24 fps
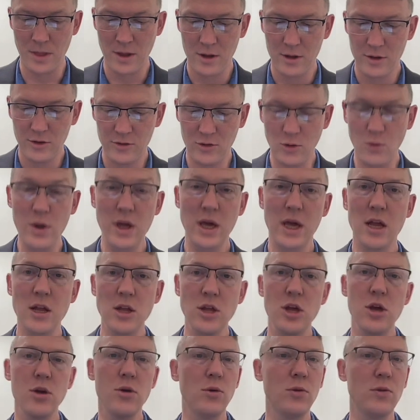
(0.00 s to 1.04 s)
So we can
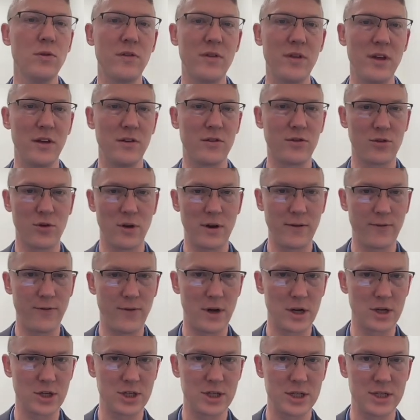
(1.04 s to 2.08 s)
use these trig
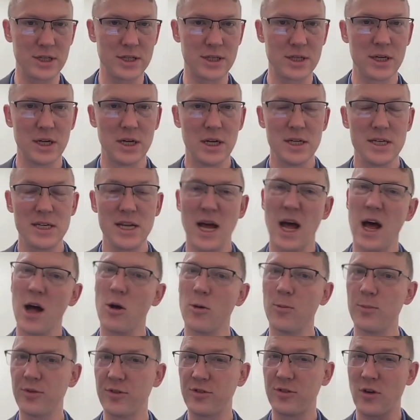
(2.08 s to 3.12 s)
functions to
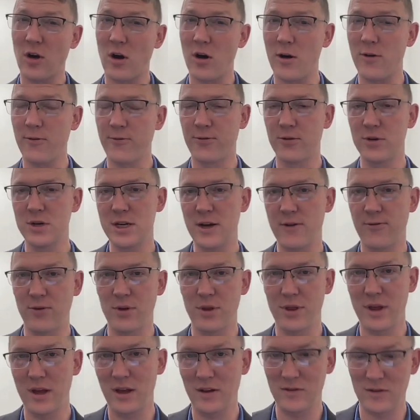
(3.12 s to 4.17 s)
help solve for
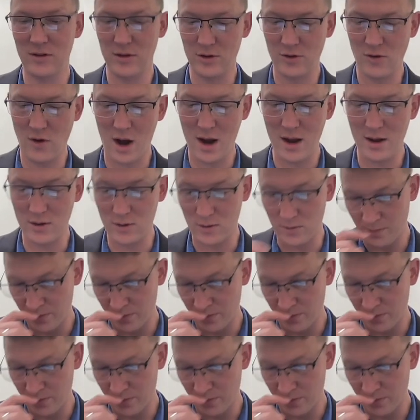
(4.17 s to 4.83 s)
different things in the triangle.